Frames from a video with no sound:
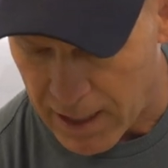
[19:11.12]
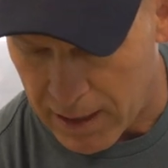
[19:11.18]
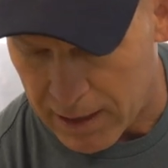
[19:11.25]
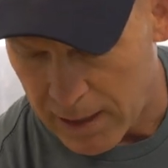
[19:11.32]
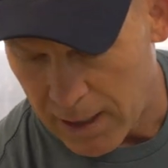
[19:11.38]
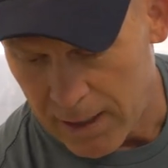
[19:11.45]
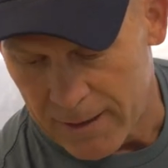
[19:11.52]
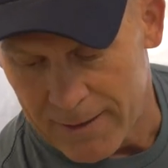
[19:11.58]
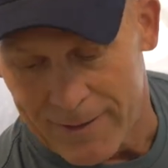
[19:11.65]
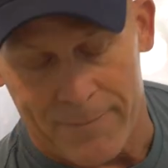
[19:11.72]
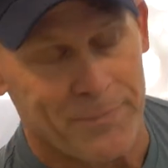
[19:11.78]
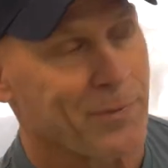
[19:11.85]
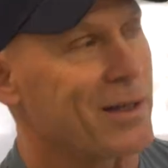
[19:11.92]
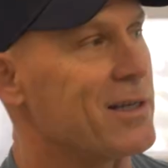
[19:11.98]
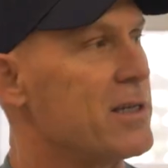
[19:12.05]
take
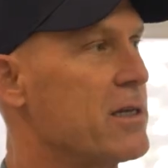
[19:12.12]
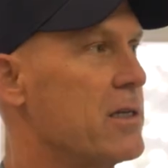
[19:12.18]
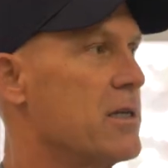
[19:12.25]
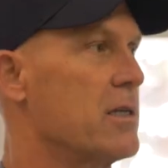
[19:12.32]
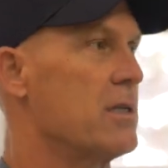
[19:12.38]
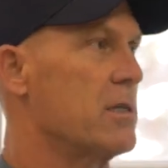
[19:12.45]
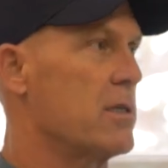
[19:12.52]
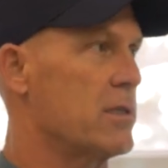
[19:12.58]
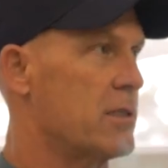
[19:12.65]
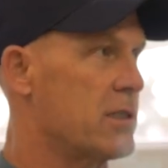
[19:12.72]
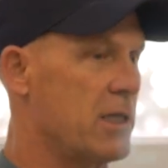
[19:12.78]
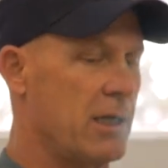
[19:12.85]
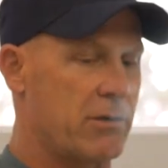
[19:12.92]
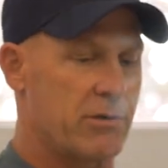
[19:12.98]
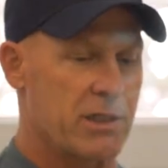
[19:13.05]

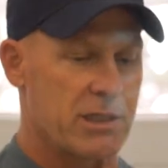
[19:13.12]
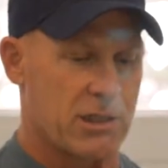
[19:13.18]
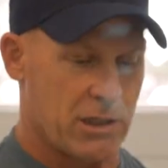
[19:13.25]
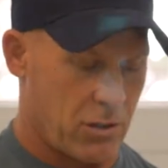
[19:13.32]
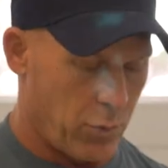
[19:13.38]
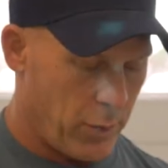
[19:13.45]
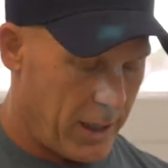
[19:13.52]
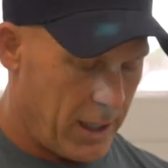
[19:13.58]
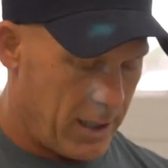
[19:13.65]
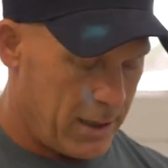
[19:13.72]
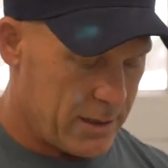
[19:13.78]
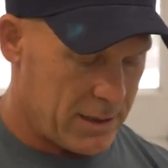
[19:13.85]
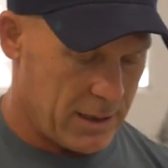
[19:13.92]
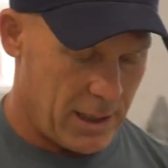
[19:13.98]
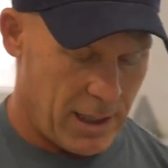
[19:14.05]
citrus
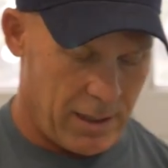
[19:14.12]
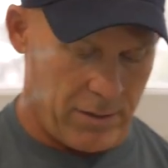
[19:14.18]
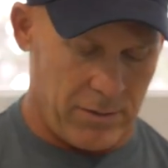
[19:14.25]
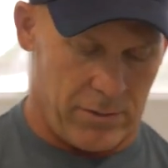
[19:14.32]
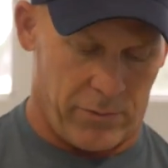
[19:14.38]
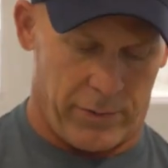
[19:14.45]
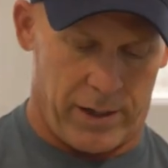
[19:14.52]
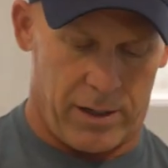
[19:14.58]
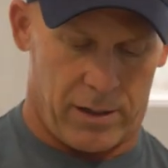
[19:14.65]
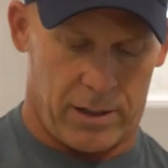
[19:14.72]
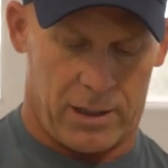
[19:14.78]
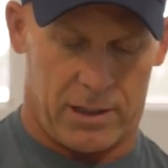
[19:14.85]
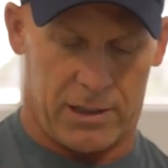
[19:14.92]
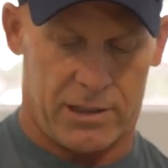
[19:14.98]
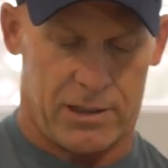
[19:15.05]
squeeze and we are
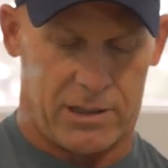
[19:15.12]
gonna